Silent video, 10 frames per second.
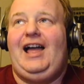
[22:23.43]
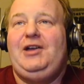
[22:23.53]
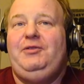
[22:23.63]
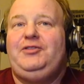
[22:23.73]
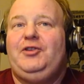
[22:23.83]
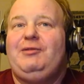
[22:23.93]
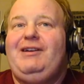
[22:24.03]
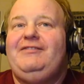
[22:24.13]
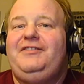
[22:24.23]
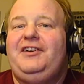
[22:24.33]
It was during
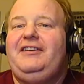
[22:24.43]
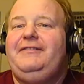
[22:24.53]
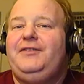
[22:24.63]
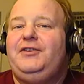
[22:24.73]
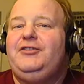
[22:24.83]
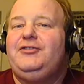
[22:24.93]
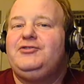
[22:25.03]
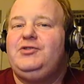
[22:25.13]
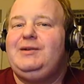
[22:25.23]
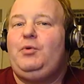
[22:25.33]
my very first
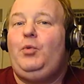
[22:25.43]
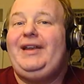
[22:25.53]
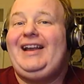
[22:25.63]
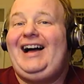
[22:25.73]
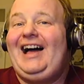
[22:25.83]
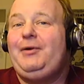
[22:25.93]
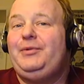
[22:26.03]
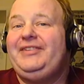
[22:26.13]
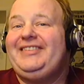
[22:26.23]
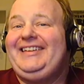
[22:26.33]
trip when I
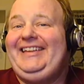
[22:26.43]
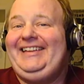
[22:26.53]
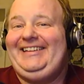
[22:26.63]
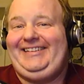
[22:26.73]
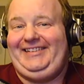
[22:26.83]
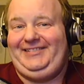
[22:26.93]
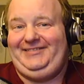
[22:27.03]
was a kid.